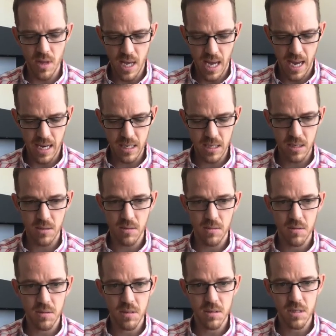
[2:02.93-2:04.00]
that
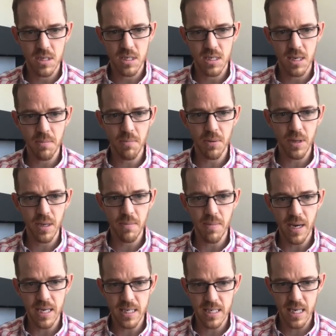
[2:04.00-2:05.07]
simply
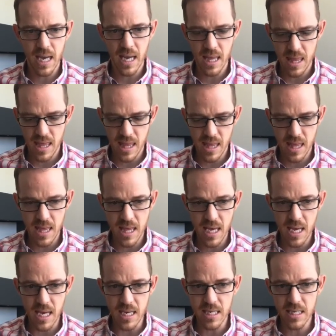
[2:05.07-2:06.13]
by saying
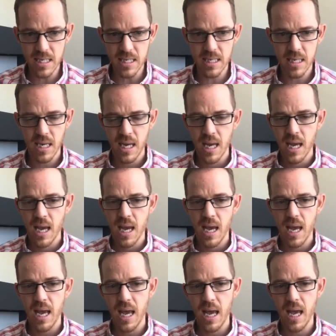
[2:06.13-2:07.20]
this
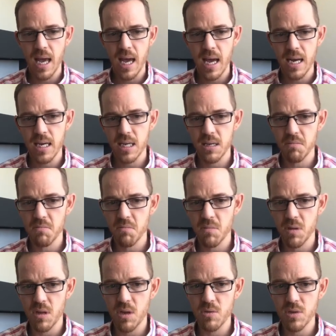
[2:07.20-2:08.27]
and
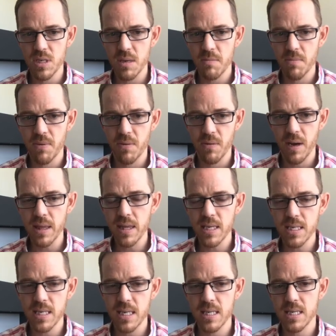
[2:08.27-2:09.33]
using
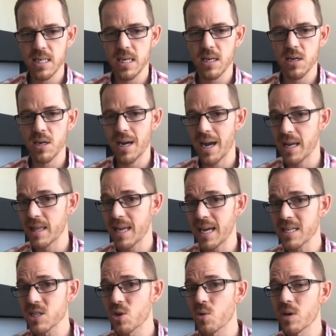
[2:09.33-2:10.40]
parentheses here, and
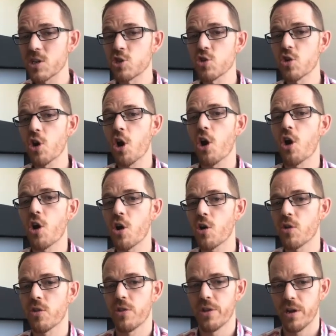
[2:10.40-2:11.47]
that's going to
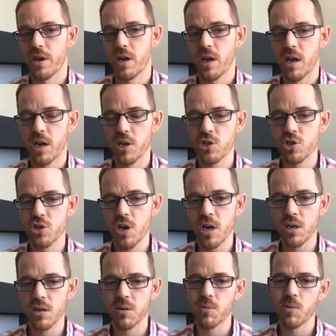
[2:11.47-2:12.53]
call a
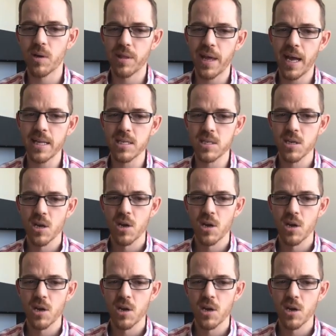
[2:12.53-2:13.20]
constructor. Well, that's